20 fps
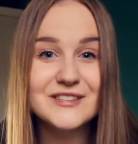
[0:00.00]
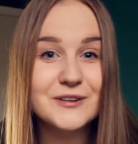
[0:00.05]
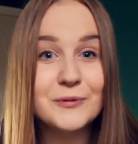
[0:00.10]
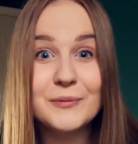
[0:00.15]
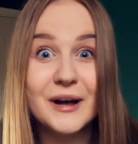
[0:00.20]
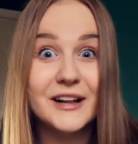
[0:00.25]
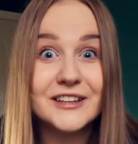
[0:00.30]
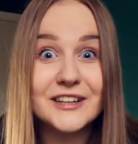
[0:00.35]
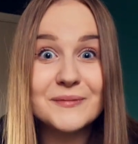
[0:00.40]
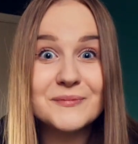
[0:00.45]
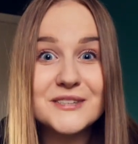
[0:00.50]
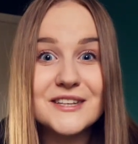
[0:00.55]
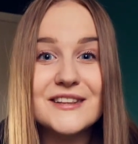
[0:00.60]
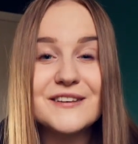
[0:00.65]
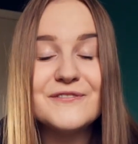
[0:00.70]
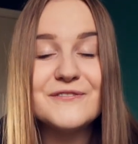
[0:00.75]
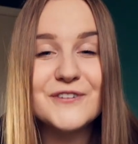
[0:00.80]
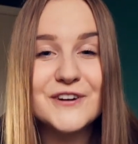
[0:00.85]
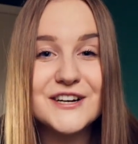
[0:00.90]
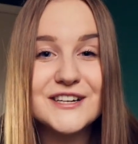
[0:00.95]
So welcome to
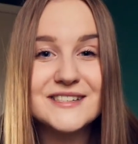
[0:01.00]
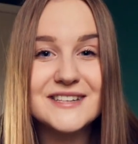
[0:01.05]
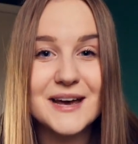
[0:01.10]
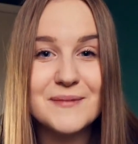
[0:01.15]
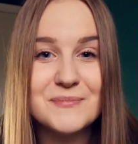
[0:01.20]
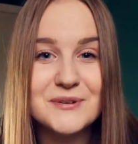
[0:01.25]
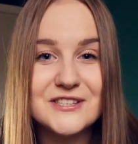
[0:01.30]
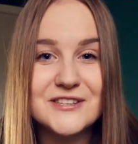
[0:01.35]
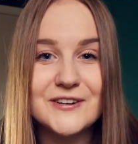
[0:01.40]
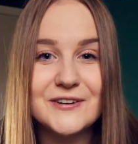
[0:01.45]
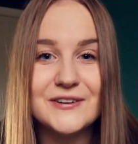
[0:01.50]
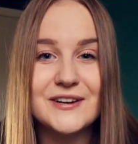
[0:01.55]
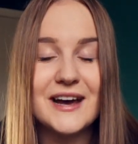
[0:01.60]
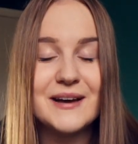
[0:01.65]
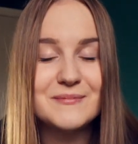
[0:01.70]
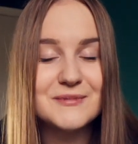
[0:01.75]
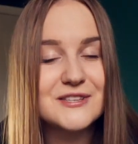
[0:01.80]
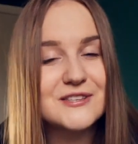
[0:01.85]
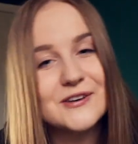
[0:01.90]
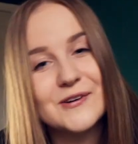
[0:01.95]
the first episode.
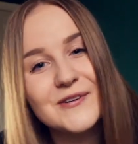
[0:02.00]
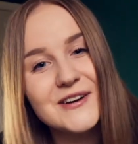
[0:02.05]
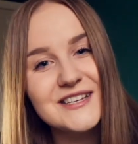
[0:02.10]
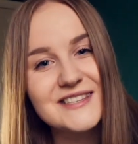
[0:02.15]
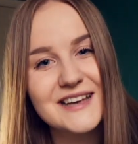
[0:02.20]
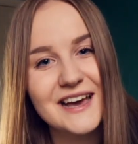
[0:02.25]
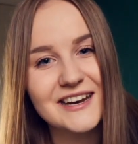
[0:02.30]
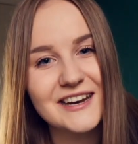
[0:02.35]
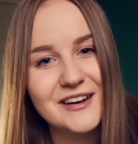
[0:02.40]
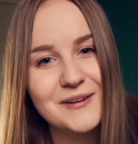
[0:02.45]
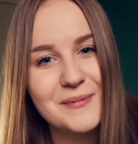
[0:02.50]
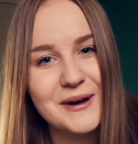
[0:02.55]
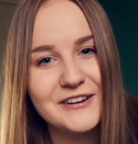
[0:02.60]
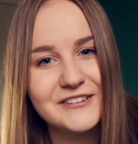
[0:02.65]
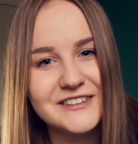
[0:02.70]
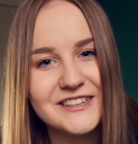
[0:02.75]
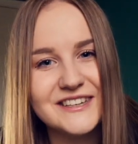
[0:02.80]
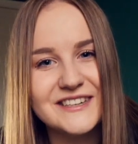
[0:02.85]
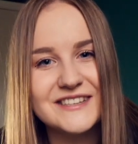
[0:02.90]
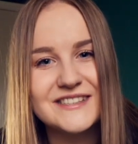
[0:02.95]
I'm so excited
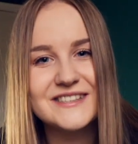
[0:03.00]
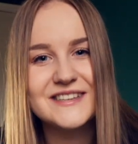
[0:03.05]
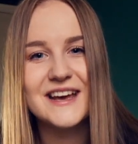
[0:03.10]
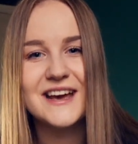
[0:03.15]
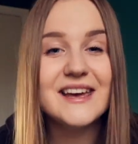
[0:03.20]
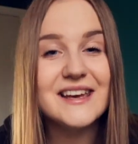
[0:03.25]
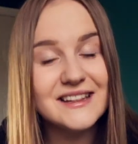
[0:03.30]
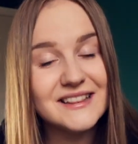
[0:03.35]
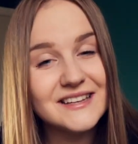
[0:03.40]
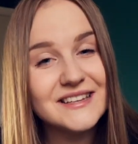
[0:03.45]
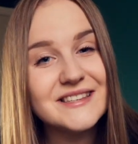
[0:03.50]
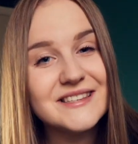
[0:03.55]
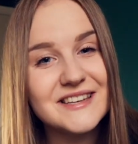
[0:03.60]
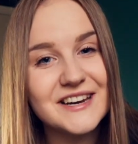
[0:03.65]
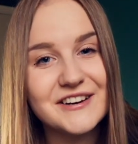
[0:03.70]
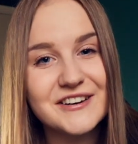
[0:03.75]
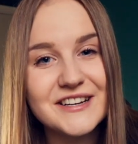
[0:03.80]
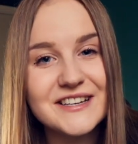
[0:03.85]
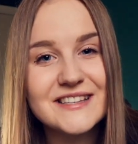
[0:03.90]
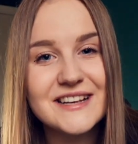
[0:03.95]
about this. In this
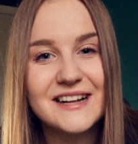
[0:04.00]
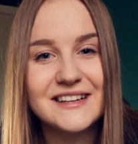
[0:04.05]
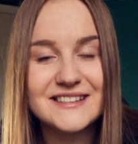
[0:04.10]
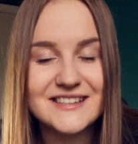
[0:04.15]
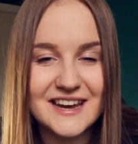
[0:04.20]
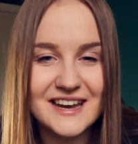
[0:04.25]
series, I'll